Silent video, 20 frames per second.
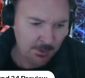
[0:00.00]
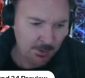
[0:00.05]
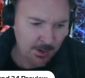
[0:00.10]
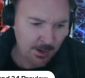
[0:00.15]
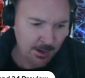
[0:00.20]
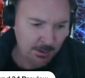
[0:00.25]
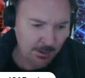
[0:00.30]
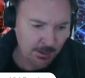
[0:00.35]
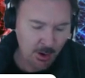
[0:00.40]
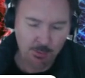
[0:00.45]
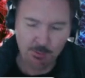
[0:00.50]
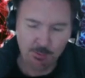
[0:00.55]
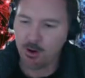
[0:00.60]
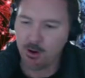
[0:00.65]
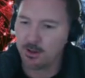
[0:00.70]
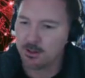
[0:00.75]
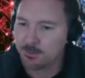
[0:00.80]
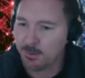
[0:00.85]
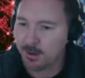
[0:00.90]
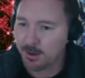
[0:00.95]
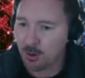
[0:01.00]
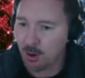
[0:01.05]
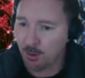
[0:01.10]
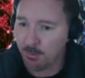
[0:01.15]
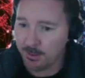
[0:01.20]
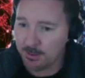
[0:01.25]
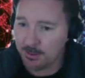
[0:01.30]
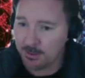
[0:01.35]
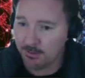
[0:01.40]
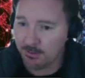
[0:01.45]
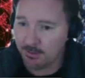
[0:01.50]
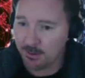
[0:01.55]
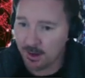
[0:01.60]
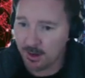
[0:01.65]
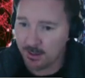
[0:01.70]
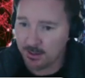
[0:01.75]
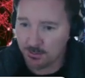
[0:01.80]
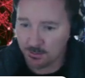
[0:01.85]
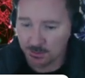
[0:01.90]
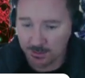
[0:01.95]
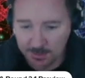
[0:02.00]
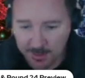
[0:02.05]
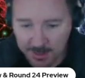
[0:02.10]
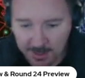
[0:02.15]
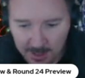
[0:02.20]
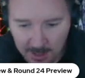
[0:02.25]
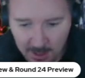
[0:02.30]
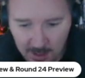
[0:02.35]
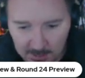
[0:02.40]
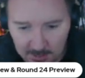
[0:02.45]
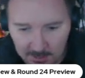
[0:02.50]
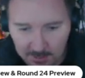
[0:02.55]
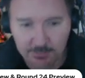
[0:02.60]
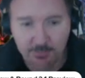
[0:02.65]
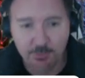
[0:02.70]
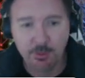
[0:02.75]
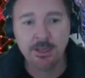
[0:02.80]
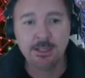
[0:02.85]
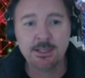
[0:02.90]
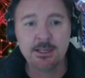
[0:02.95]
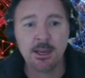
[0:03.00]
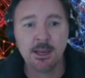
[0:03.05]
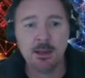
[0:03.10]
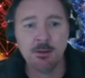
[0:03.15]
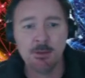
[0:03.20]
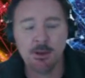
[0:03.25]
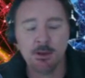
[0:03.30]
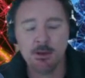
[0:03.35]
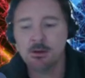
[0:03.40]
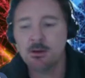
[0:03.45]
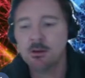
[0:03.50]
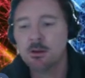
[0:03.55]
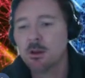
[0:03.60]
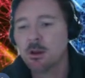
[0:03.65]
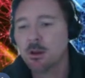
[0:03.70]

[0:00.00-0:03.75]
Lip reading: O'Brien's made comments in regards to us being an ugly footy team, and